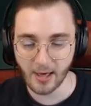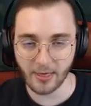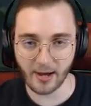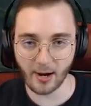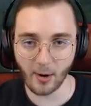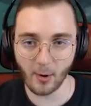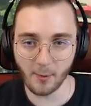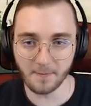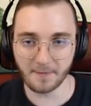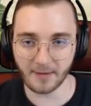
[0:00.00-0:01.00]
that
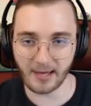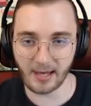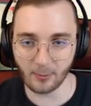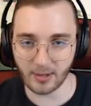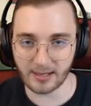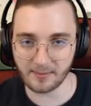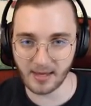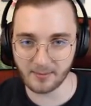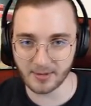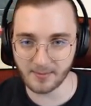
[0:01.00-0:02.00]
hopefully we're gonna
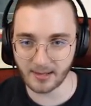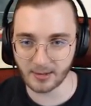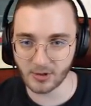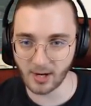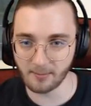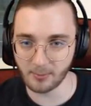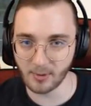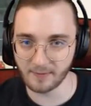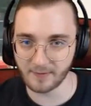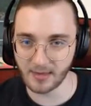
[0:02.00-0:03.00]
be able to make the jump
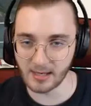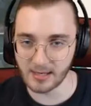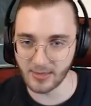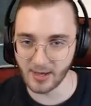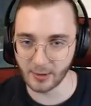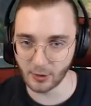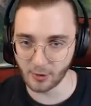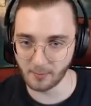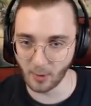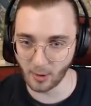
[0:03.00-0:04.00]
with the
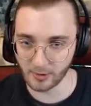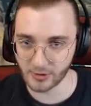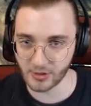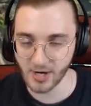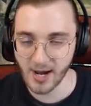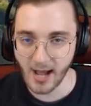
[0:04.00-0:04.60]
thunder barge.